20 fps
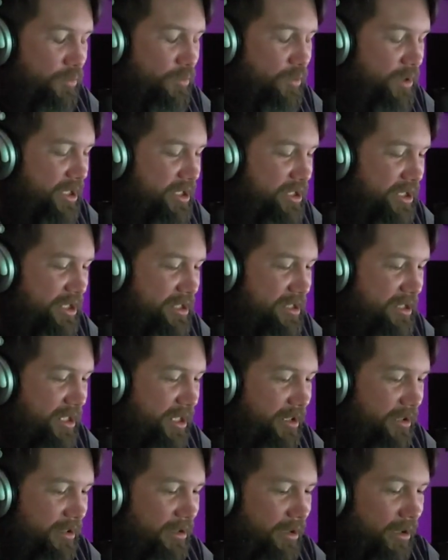we just
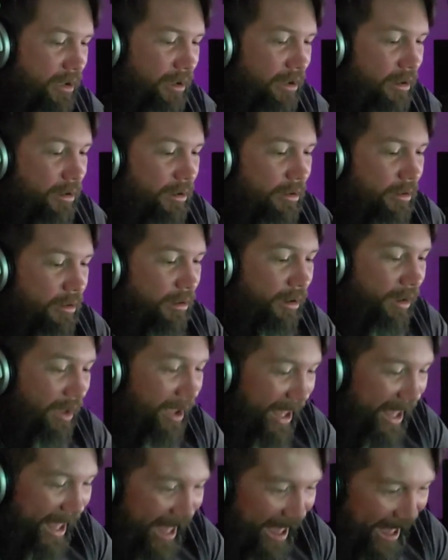hear,
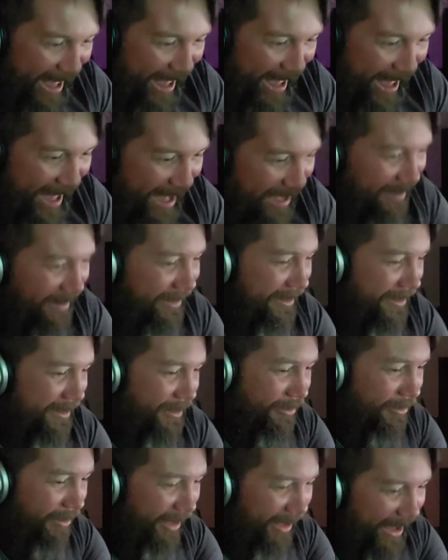ah!
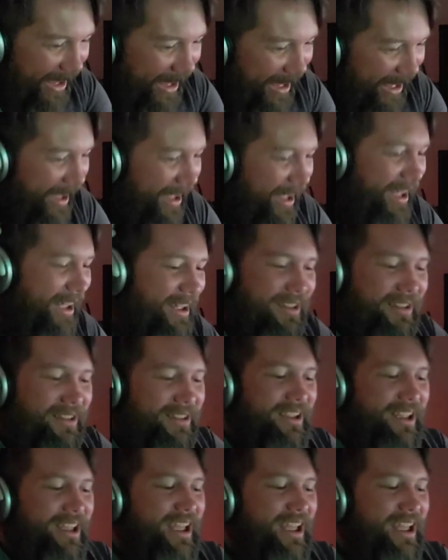Ah!